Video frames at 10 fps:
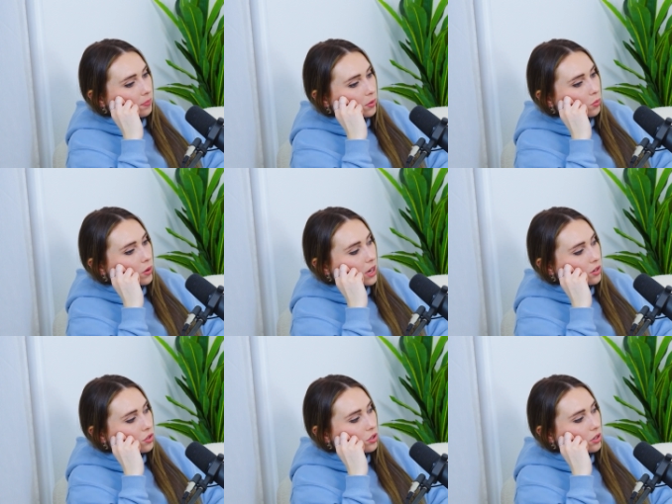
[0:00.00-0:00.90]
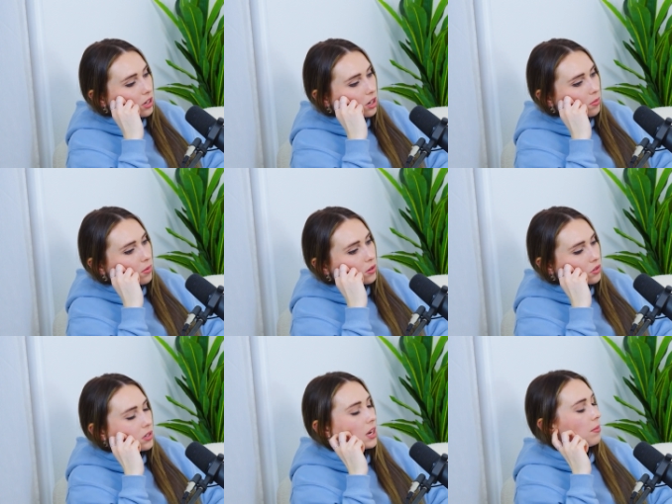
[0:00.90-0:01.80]
which, most
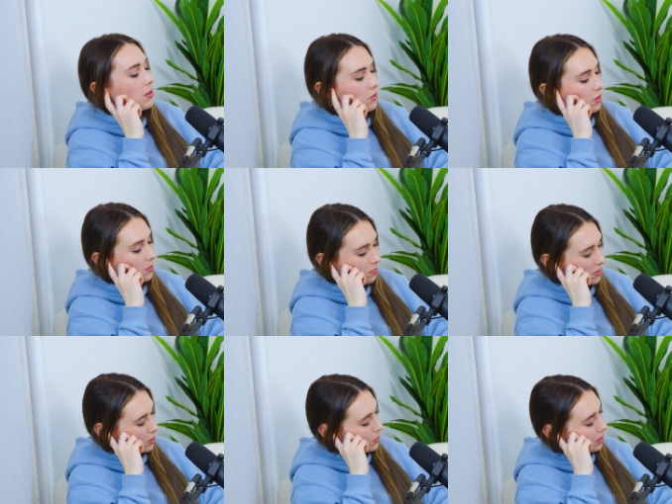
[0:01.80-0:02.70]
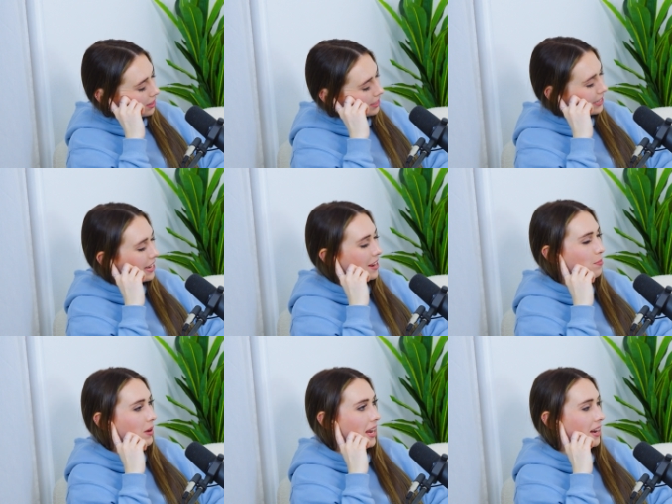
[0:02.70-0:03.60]
of the time is from the spirits,
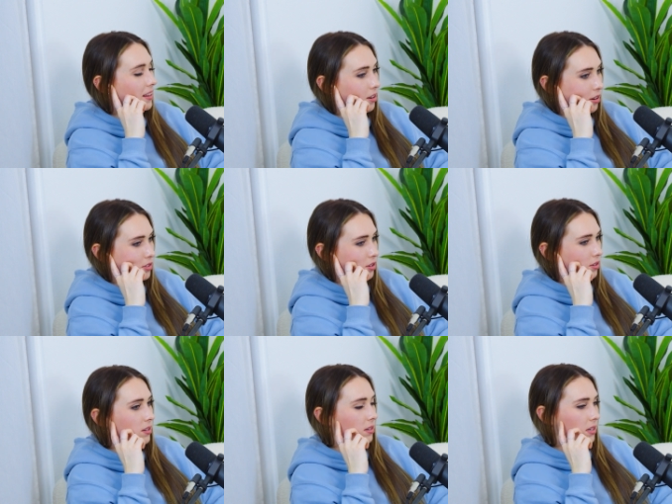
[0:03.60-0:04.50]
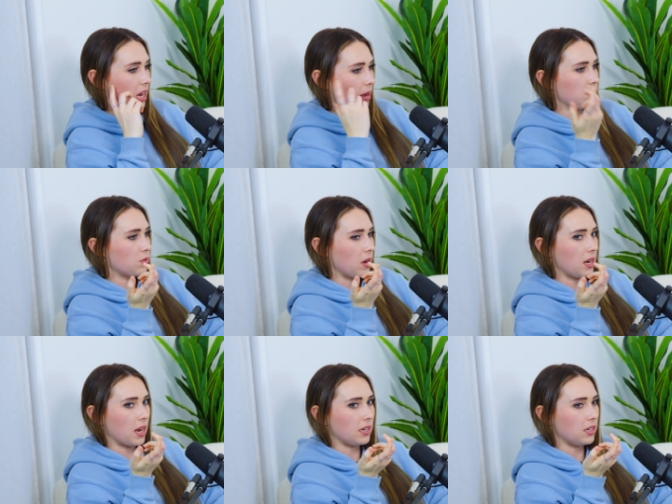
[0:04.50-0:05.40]
but there are certain times
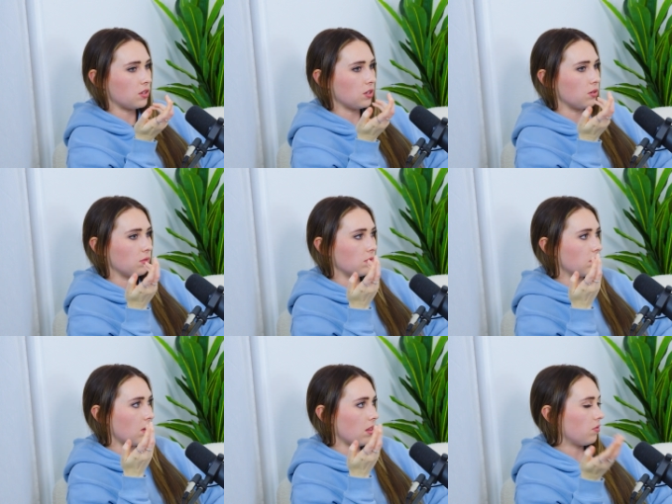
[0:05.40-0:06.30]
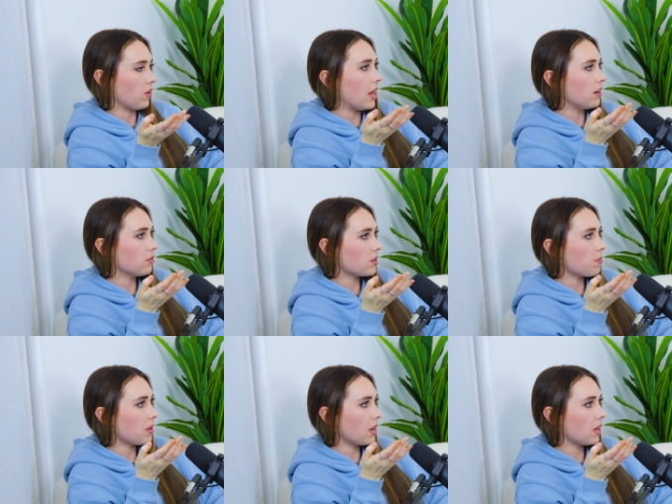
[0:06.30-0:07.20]
when I need to call a friend or
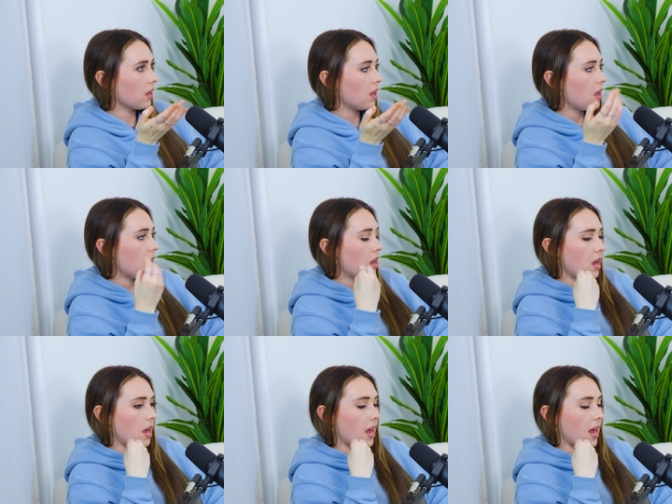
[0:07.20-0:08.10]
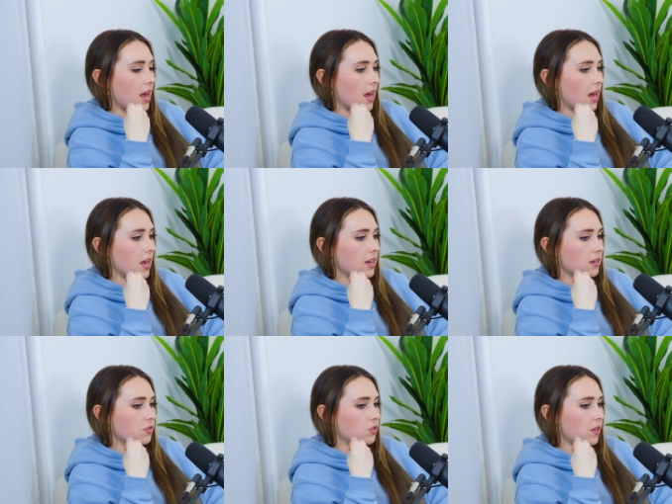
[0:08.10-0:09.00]
something.
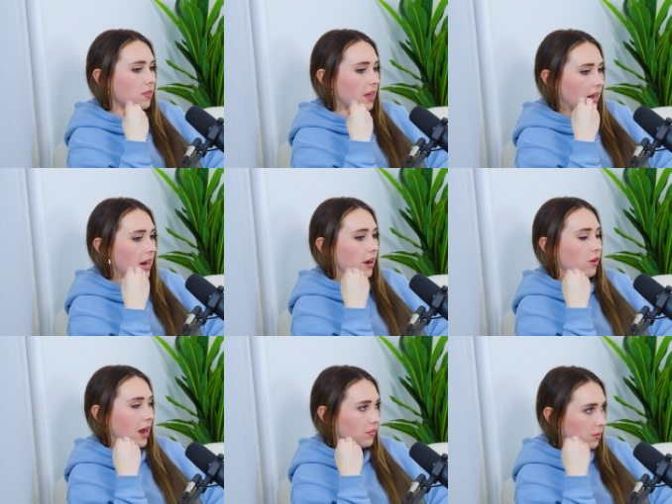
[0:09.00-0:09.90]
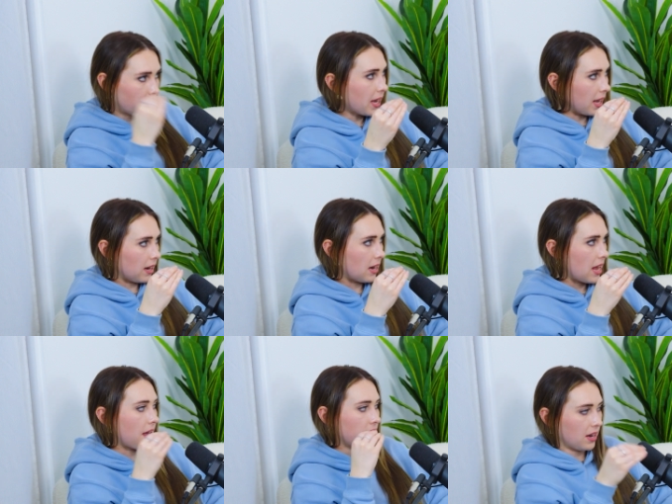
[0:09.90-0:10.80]
And then I craft a plan,
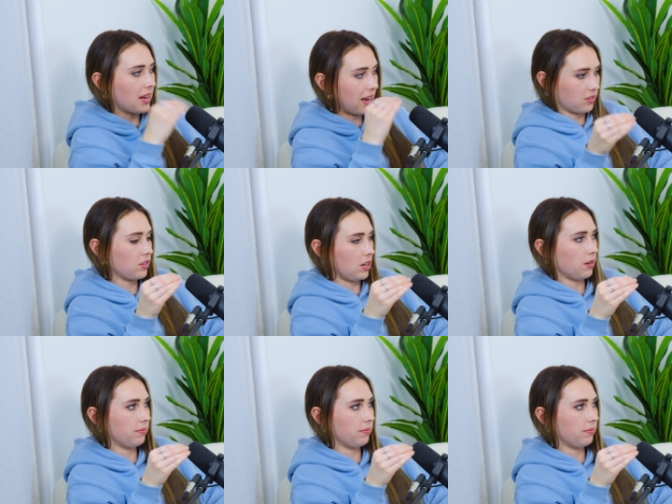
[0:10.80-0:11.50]
and then I execute.